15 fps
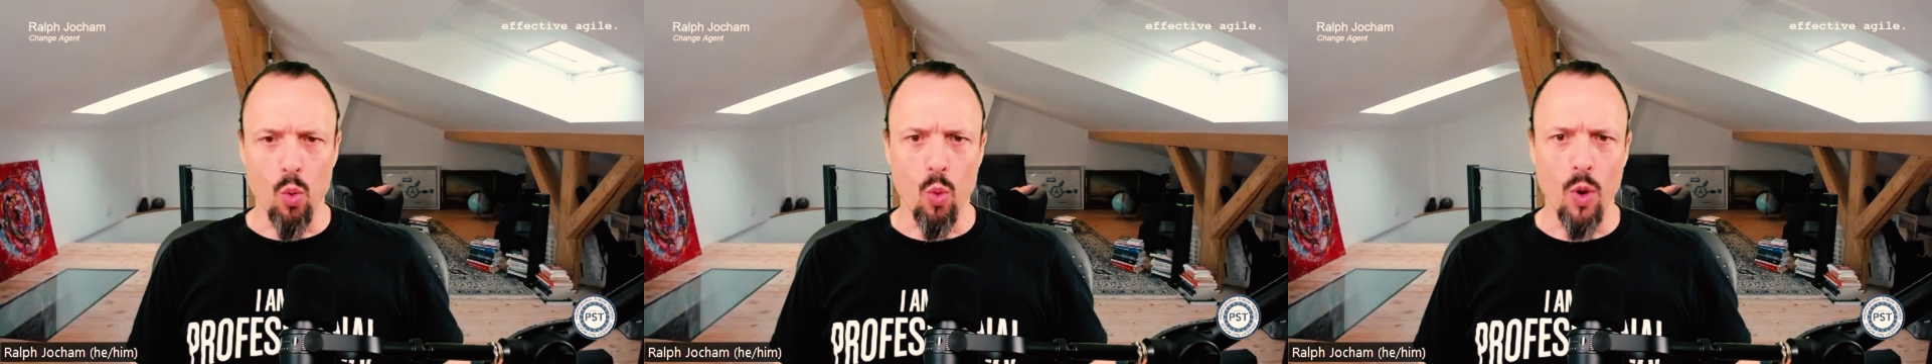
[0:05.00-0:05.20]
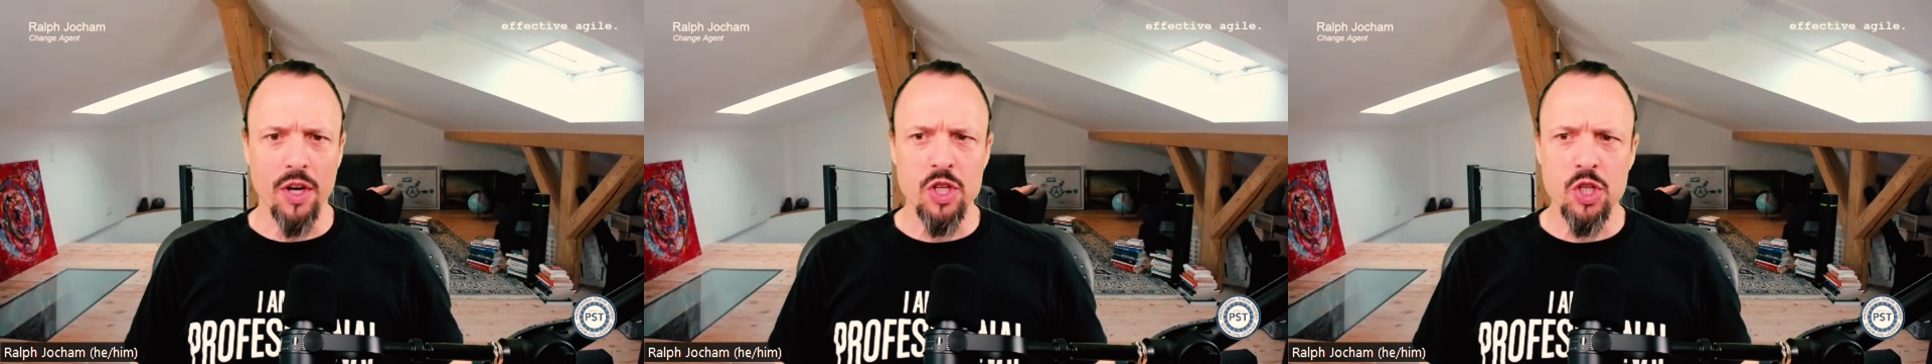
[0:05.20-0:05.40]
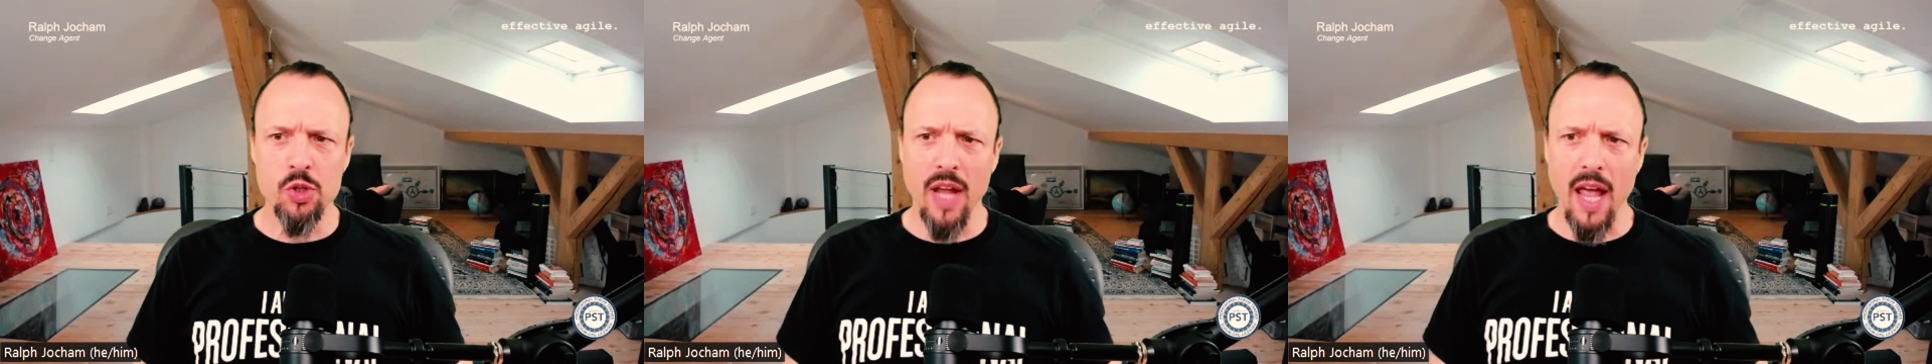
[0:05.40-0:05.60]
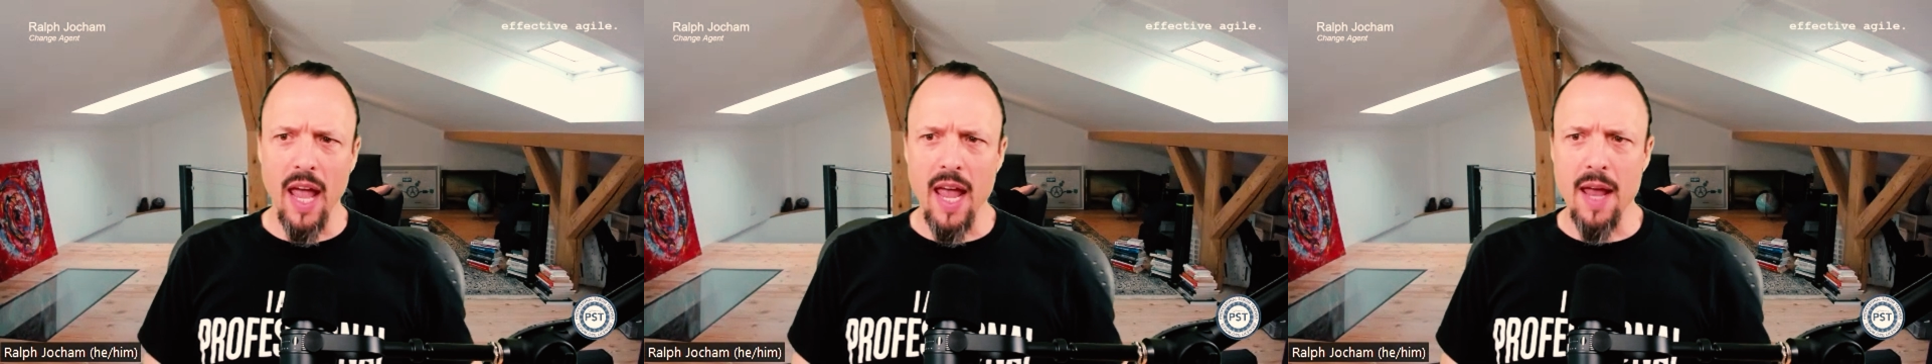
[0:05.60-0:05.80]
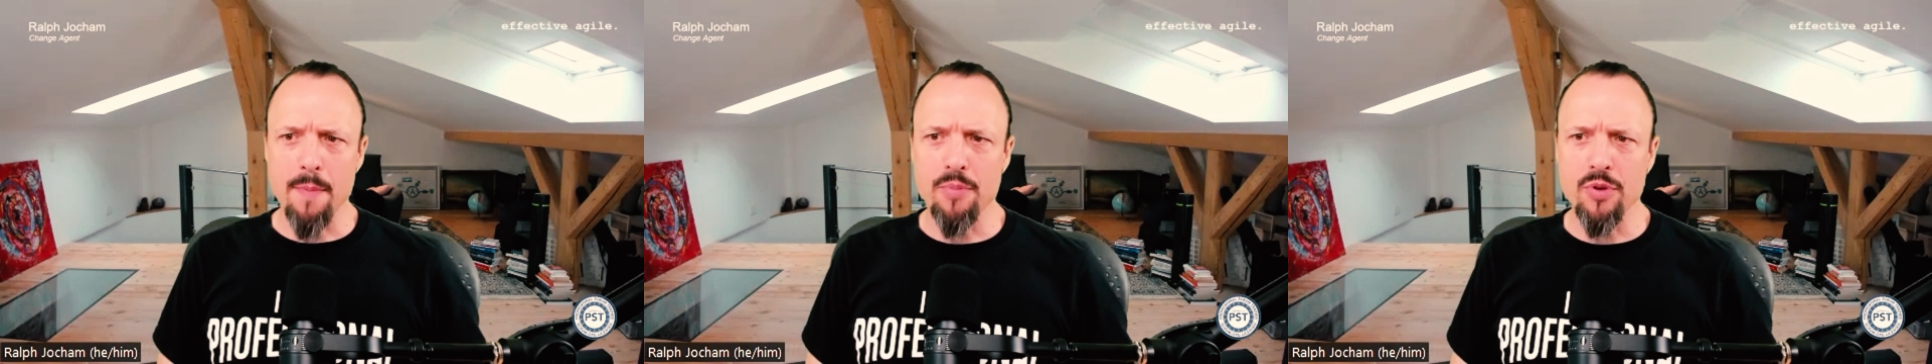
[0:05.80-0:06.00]
What should
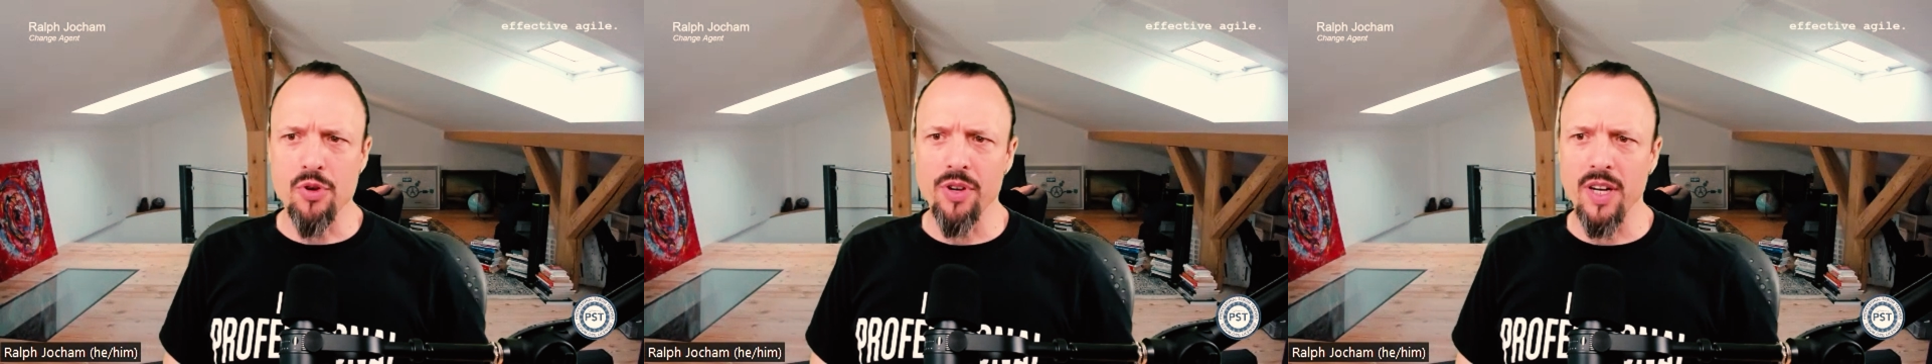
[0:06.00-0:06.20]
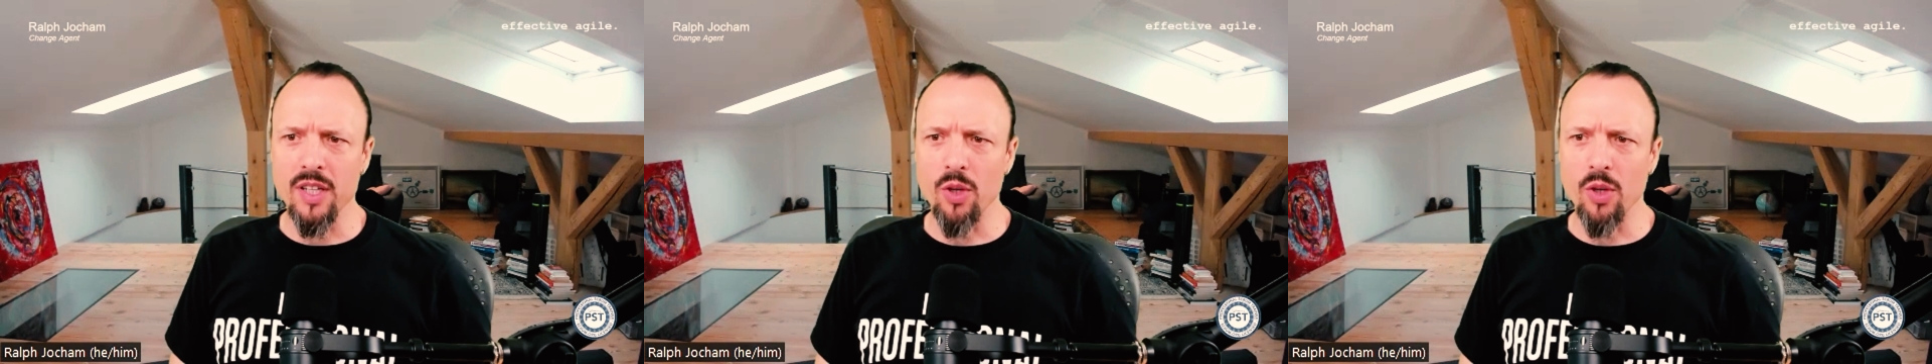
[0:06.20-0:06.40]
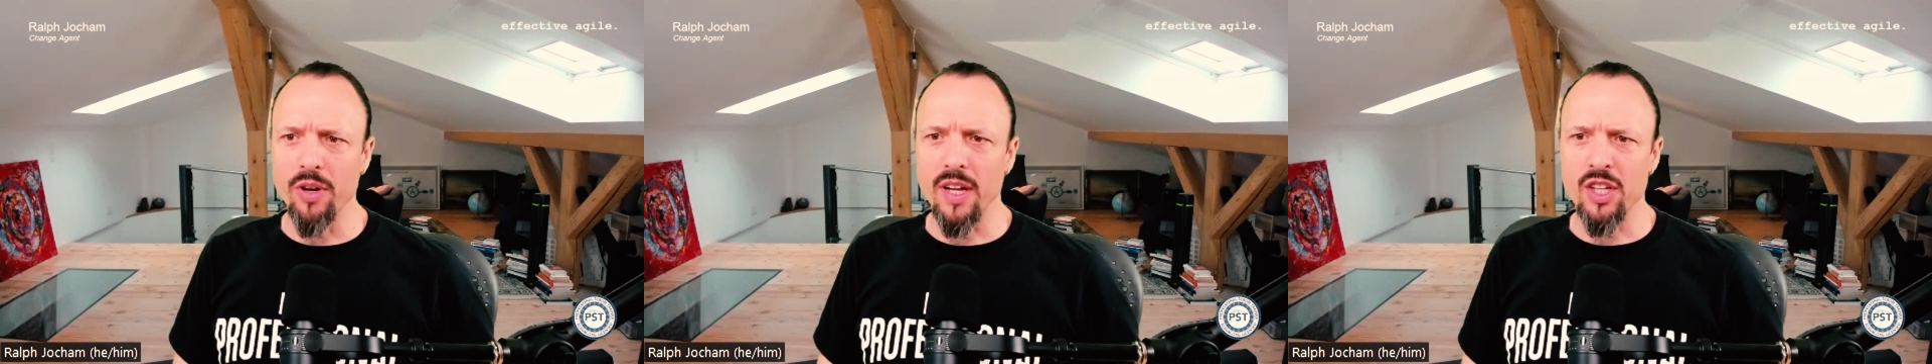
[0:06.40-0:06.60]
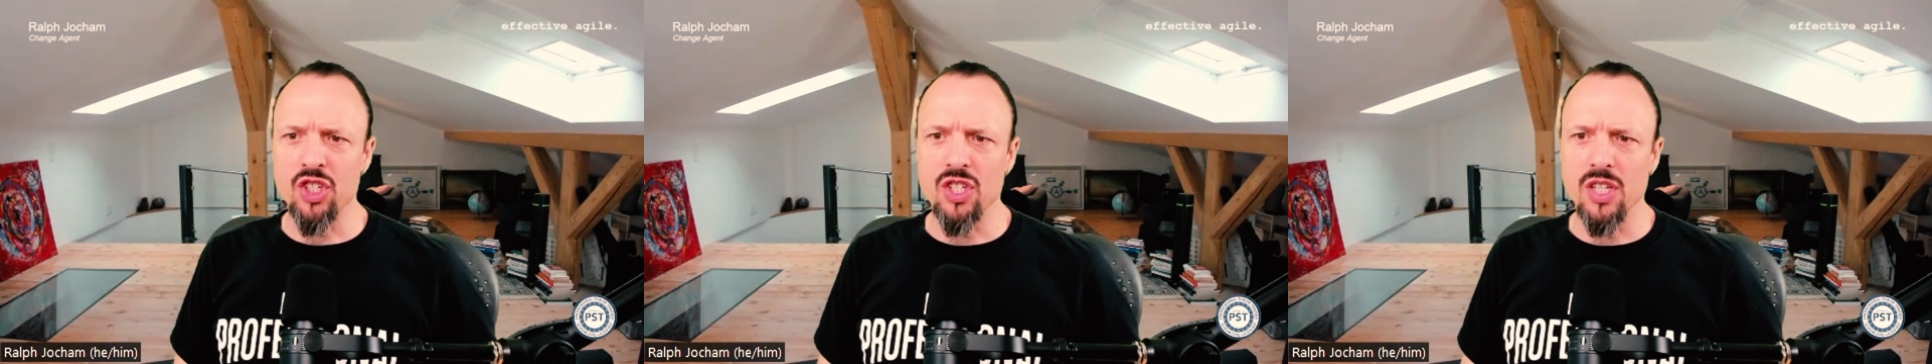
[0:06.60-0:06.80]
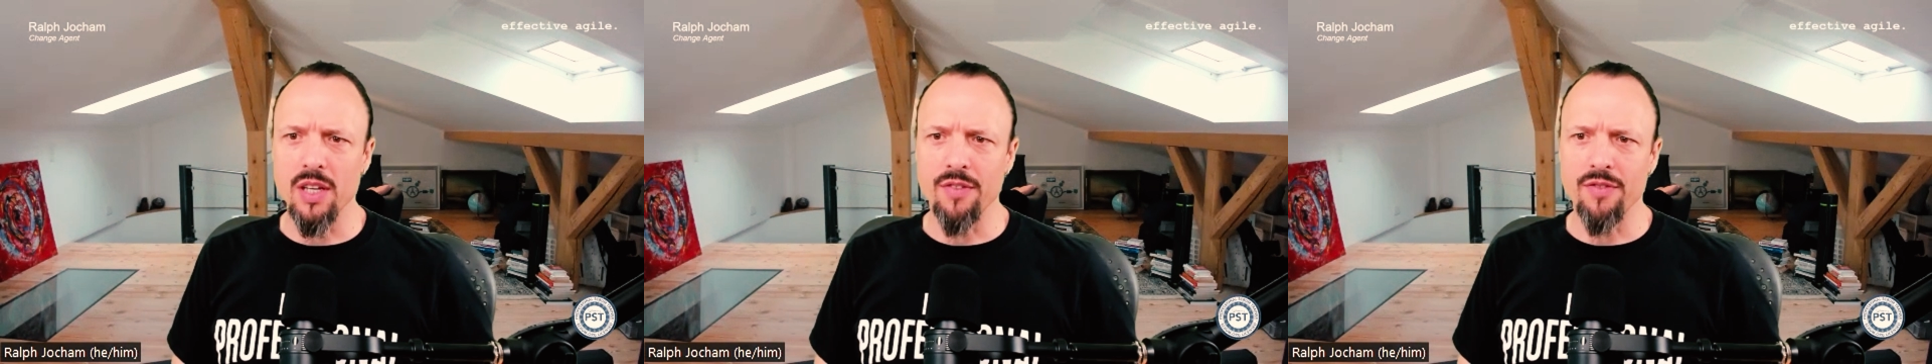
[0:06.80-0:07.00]
a product owner
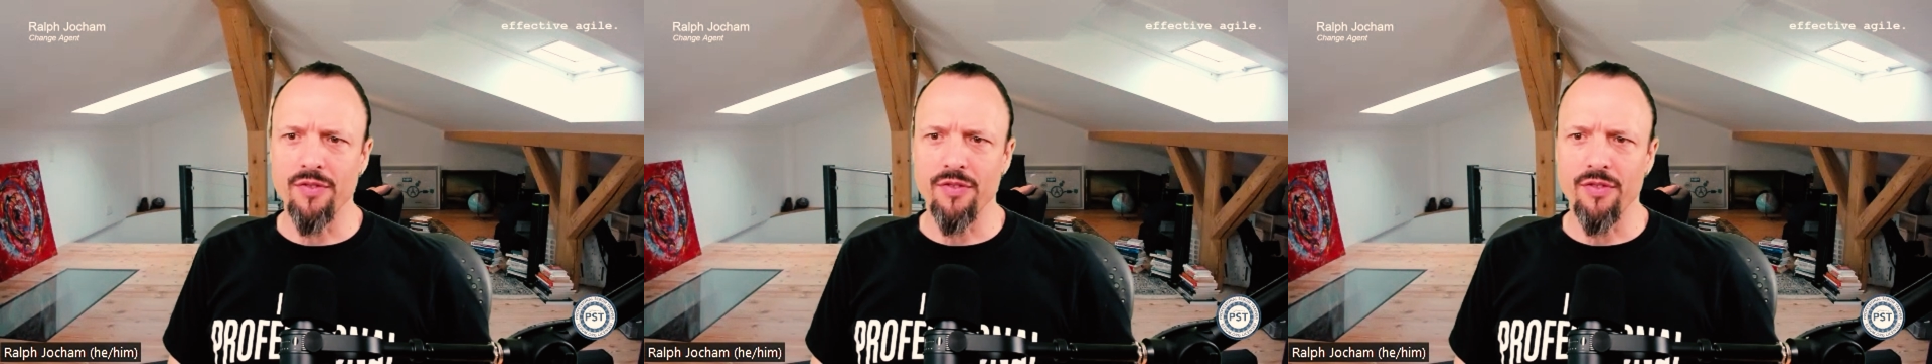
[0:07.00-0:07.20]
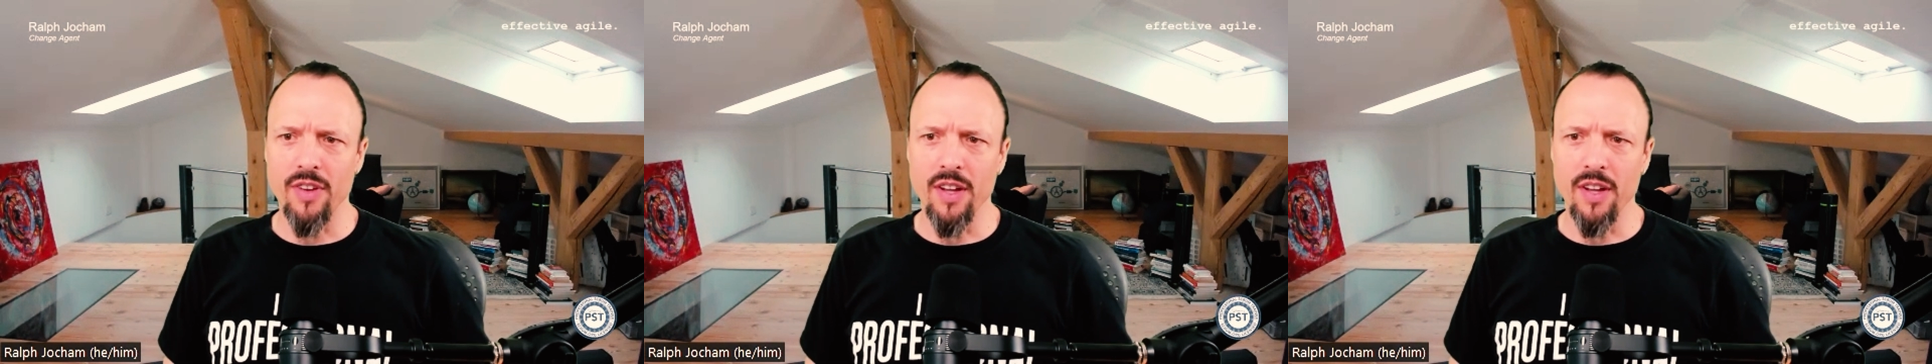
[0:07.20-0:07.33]
achieve